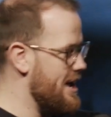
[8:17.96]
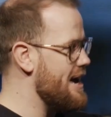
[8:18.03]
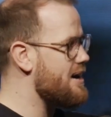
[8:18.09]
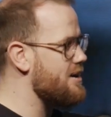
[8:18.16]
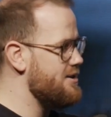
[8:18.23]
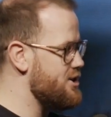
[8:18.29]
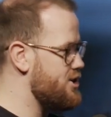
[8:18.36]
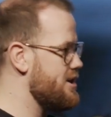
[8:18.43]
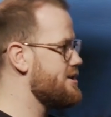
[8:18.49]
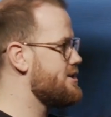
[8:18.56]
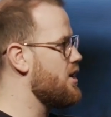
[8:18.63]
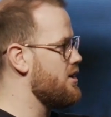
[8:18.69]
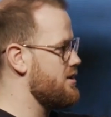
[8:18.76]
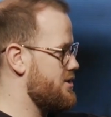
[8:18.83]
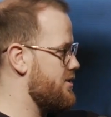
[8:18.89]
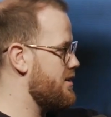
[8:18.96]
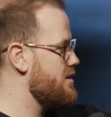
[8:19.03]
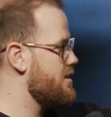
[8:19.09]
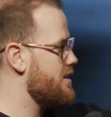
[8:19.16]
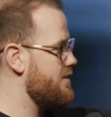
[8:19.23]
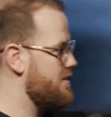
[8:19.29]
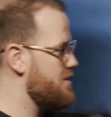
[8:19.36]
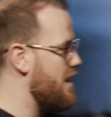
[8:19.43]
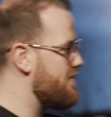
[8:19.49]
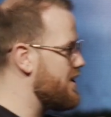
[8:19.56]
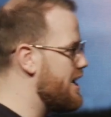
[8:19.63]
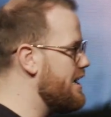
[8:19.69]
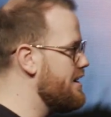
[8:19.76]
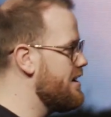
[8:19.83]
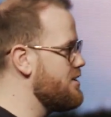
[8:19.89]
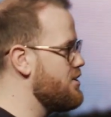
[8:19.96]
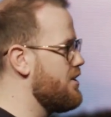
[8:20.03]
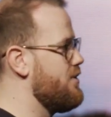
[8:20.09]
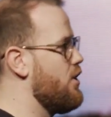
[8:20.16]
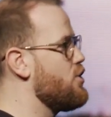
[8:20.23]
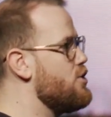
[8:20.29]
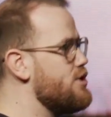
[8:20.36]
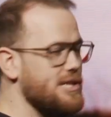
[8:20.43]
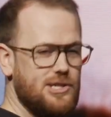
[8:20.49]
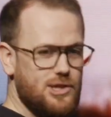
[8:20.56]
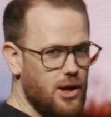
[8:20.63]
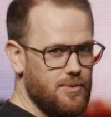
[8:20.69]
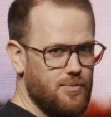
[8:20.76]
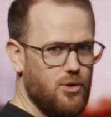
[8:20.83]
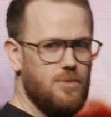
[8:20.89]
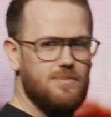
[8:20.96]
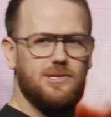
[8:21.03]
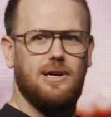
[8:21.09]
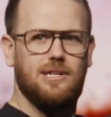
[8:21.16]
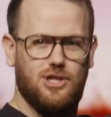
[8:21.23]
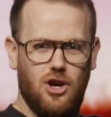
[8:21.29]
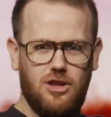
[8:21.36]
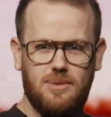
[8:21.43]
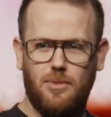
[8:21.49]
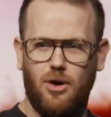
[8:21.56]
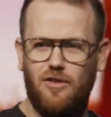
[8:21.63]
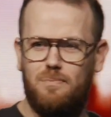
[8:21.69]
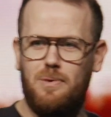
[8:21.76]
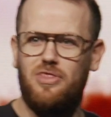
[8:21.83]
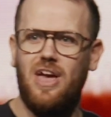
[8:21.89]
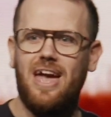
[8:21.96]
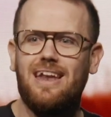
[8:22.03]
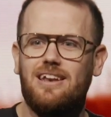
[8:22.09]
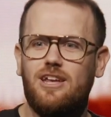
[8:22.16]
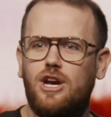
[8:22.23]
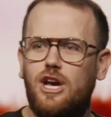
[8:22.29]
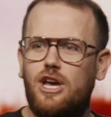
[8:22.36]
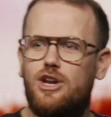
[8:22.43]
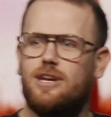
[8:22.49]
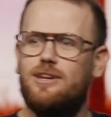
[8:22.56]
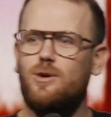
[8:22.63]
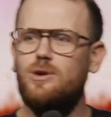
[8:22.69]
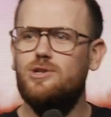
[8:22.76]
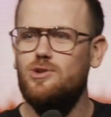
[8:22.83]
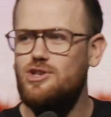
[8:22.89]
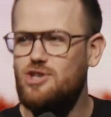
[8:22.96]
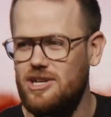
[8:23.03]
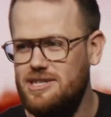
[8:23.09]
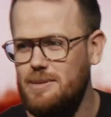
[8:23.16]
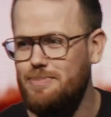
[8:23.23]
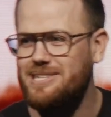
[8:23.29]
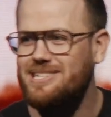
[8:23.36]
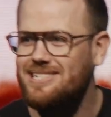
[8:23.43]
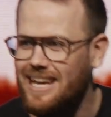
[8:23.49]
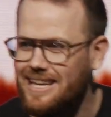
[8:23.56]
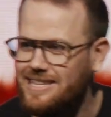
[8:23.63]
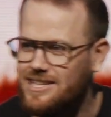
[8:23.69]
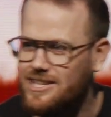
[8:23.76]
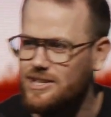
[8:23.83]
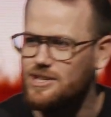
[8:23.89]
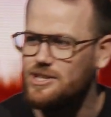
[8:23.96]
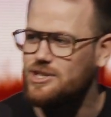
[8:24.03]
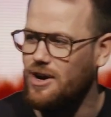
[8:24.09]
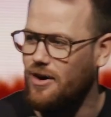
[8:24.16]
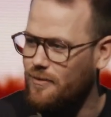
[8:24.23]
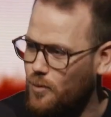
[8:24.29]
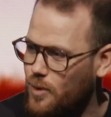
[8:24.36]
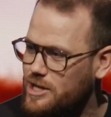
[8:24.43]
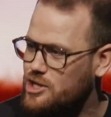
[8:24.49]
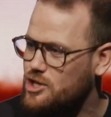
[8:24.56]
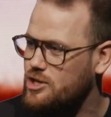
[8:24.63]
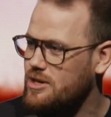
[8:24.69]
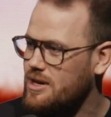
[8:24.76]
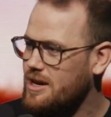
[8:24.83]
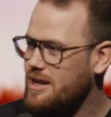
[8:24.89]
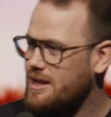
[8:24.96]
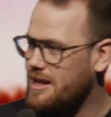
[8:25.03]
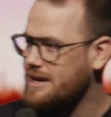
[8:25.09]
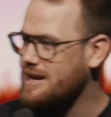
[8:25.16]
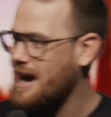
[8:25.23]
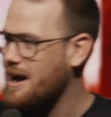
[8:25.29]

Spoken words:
the air conditioning to go. So right, you have the heater and you're not using certain rooms, so I turn them off. But then you can also adjust the percentage of which, like